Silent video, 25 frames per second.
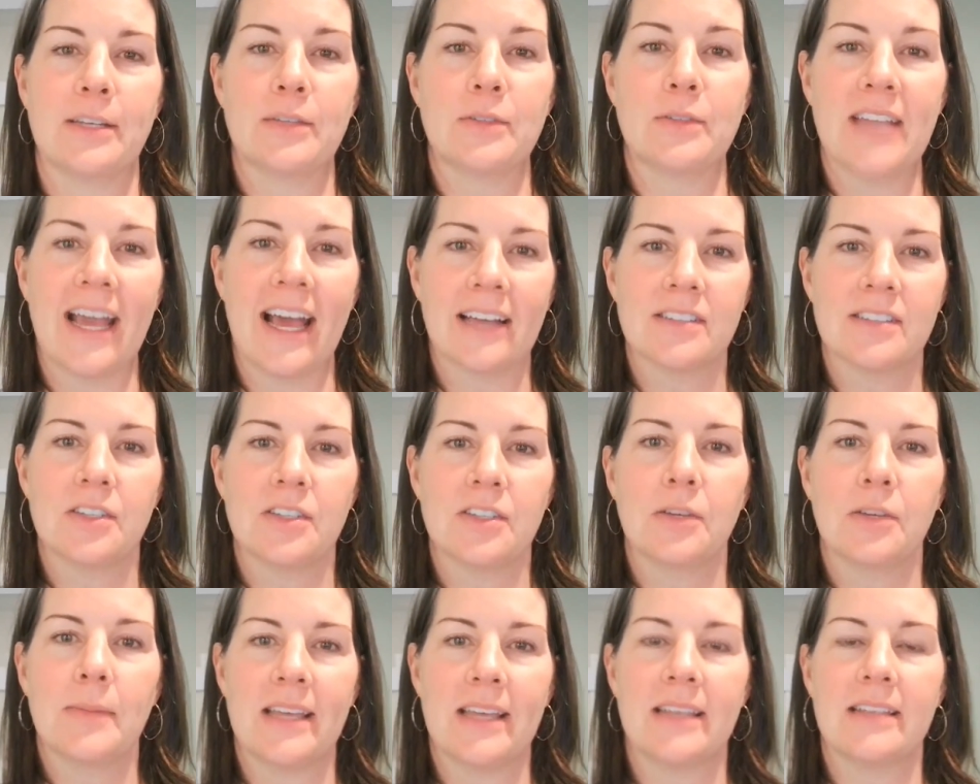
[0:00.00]
So
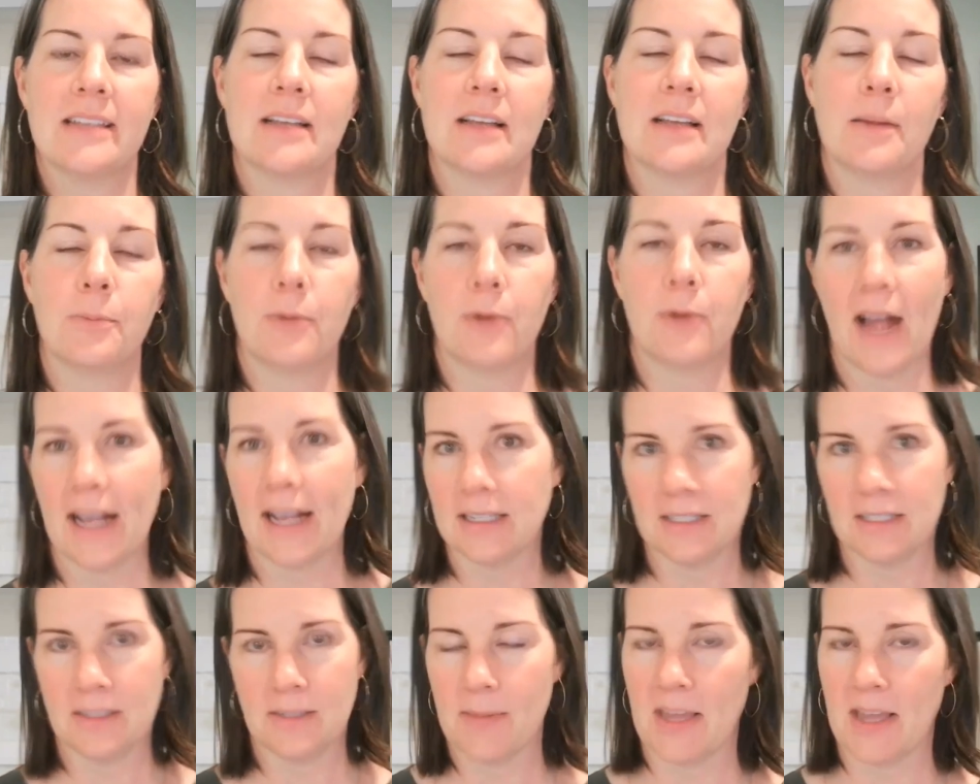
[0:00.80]
TaxDome is a
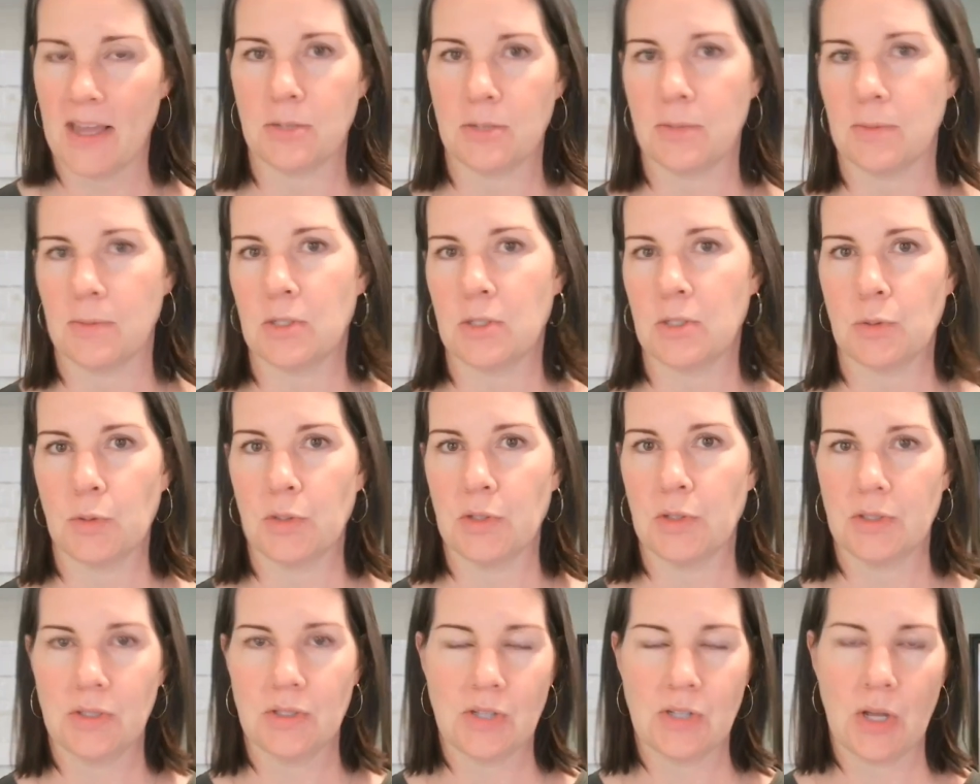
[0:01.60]
practice management
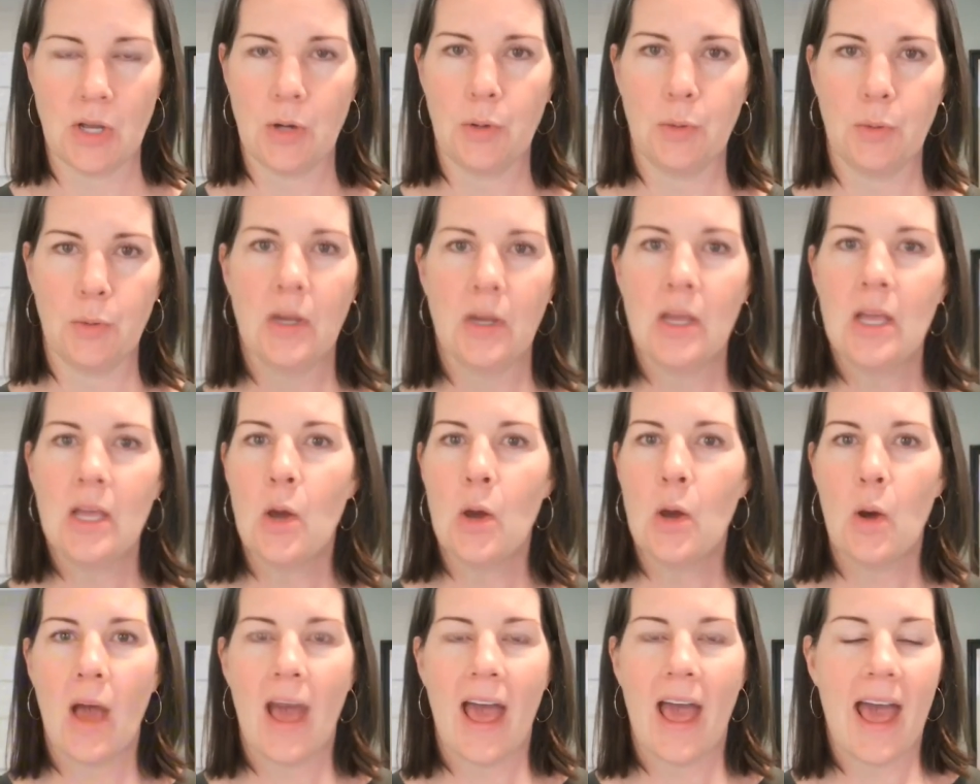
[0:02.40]
tool. So
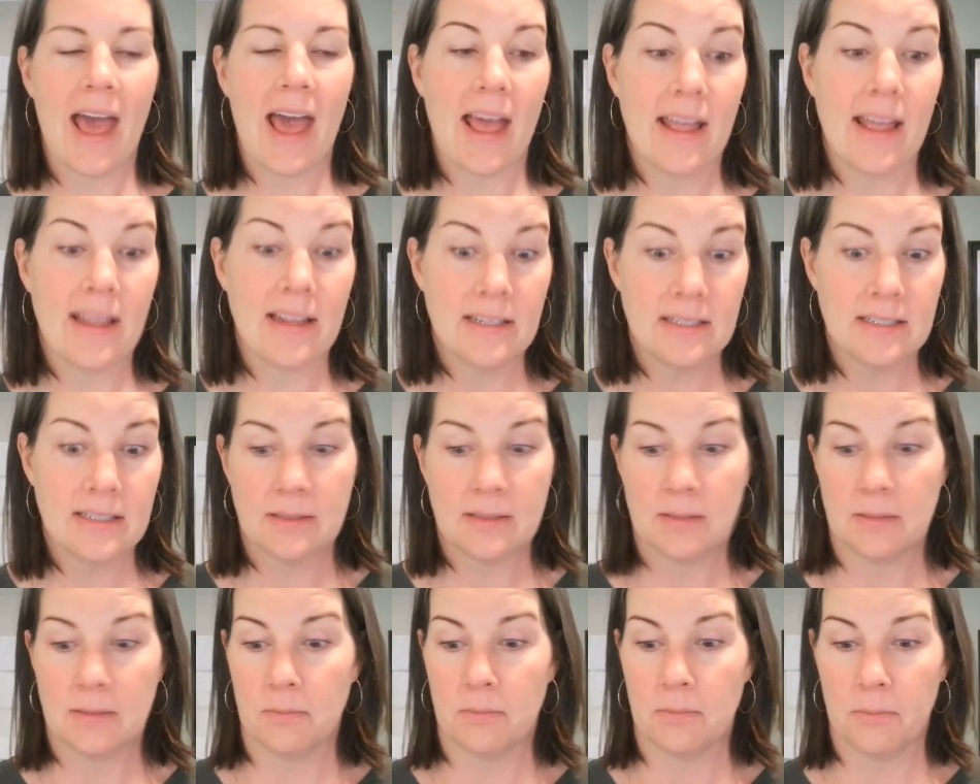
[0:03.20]

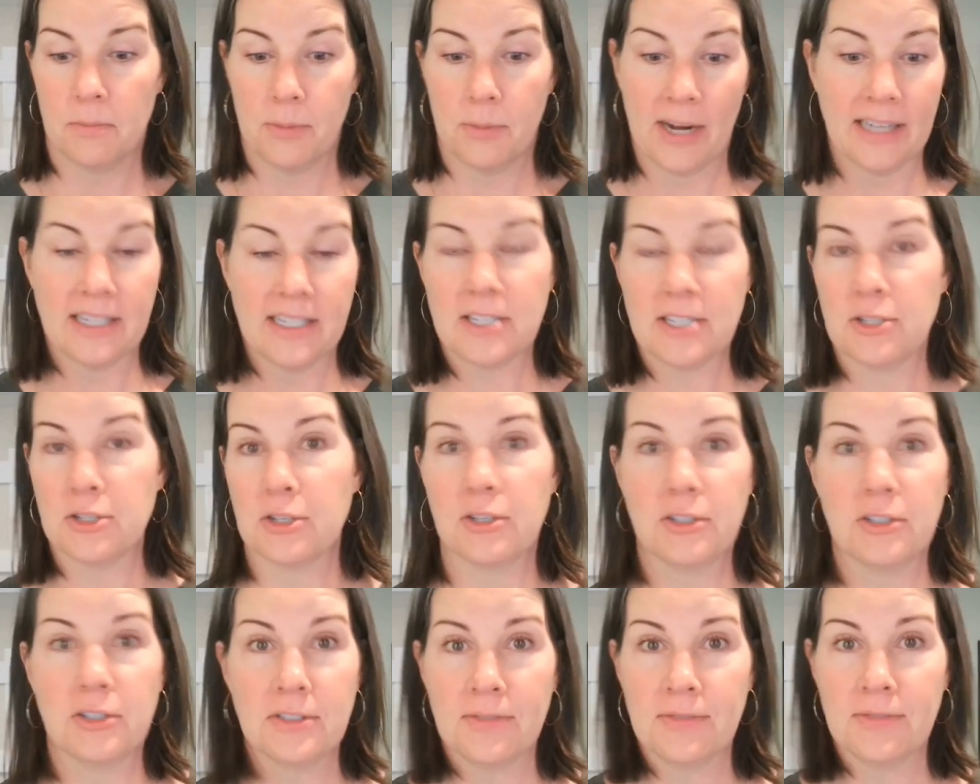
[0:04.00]
as
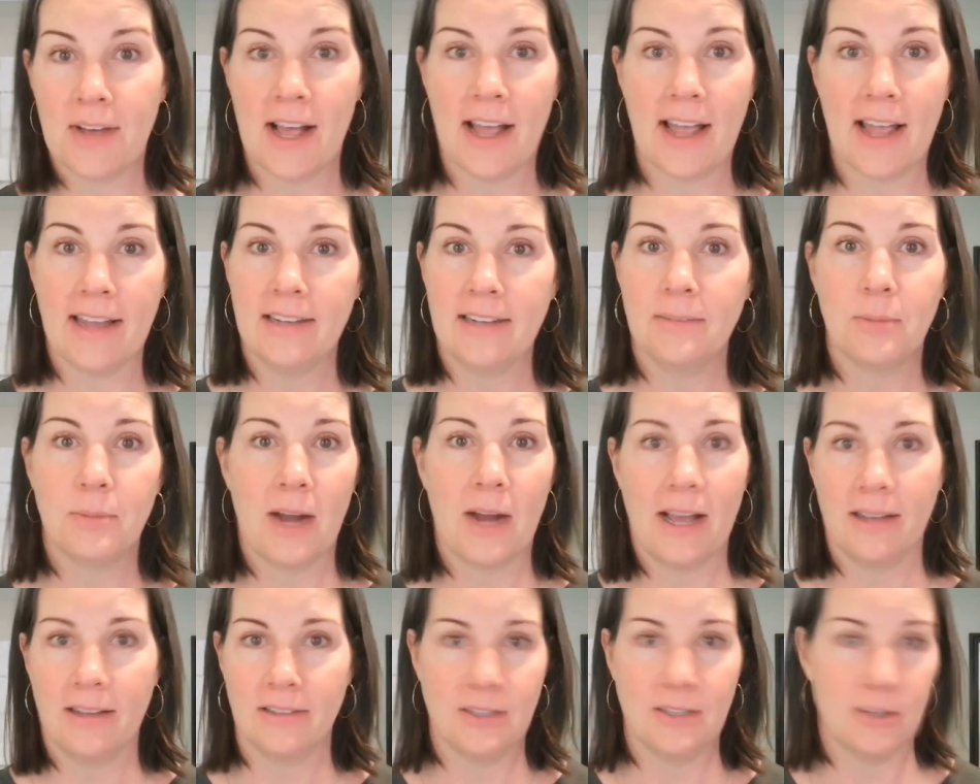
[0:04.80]
practitioners find,
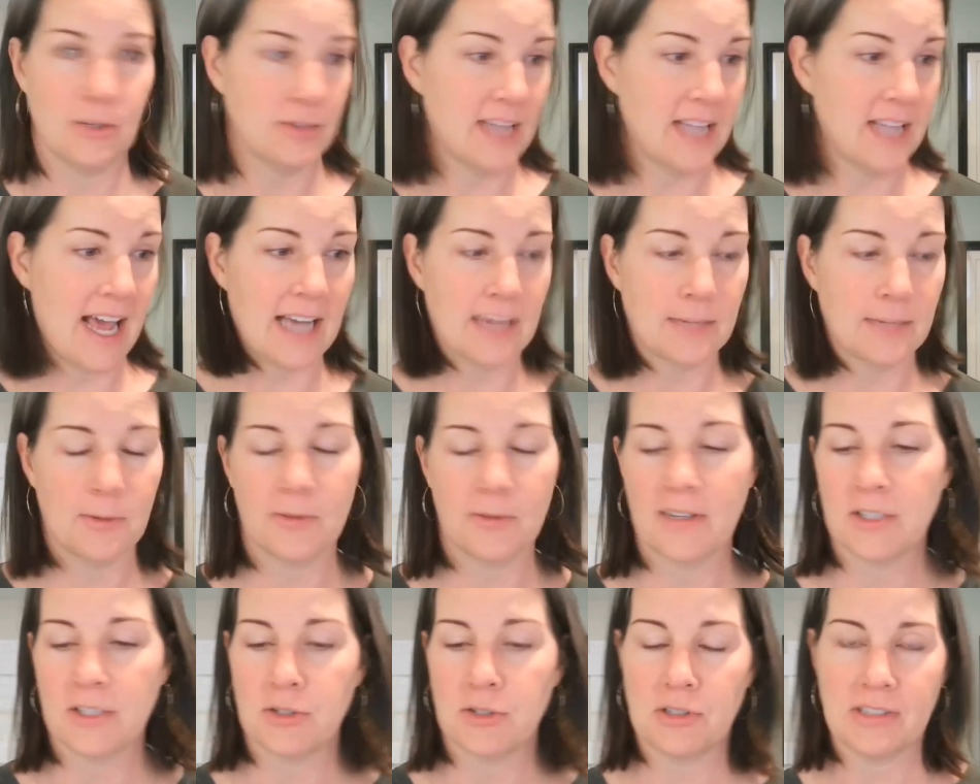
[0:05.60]
tax
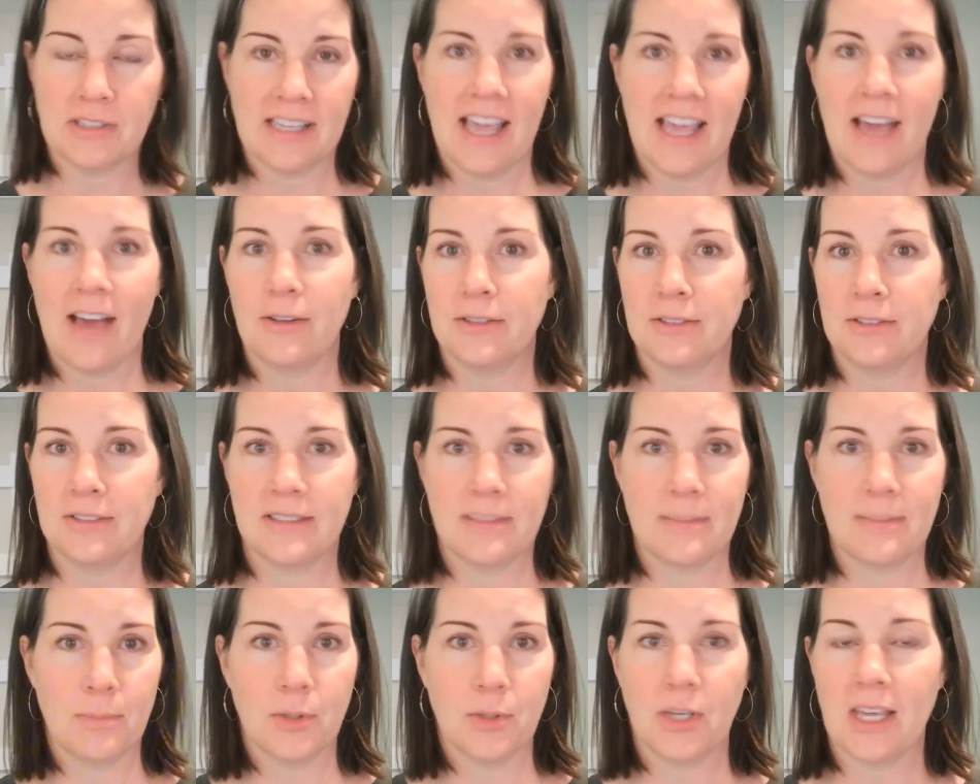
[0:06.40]
professionals,
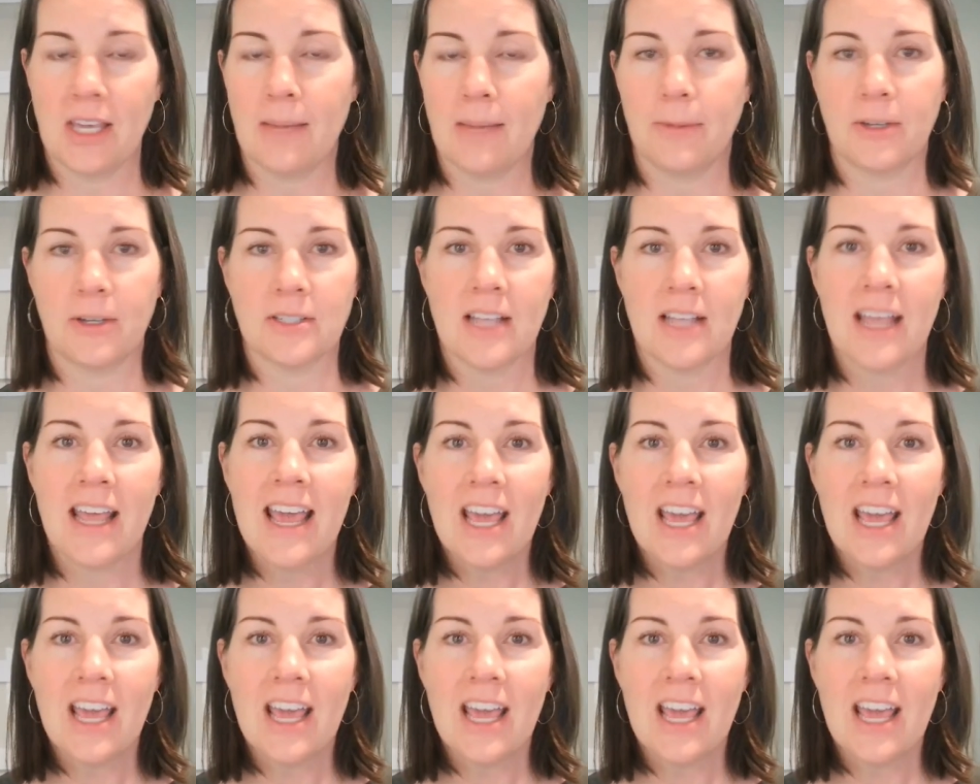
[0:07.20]
accountants, bookkeepers,